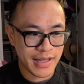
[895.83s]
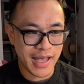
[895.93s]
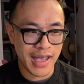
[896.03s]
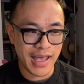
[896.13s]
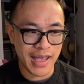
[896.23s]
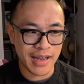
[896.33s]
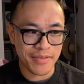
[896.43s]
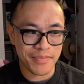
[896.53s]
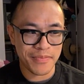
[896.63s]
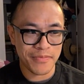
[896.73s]

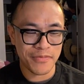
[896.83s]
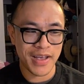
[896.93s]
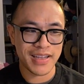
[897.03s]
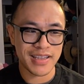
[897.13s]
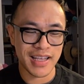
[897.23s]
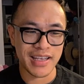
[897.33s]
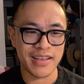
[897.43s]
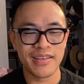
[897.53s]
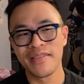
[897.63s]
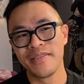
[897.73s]
and we had to
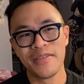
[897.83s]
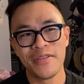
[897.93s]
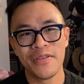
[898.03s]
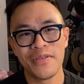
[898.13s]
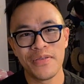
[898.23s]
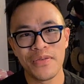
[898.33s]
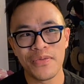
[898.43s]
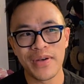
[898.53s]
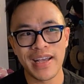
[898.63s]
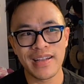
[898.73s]
like
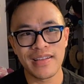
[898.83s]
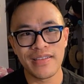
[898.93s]
wait